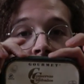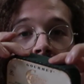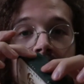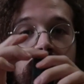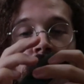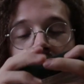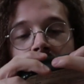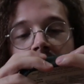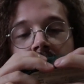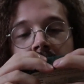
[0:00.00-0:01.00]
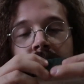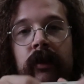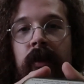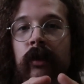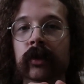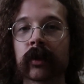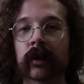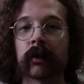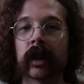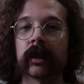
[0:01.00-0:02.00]
oil, strangely enough, even though it's
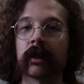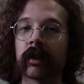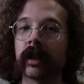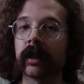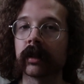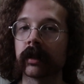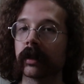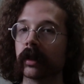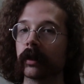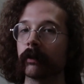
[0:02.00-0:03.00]
from the Mediterranean.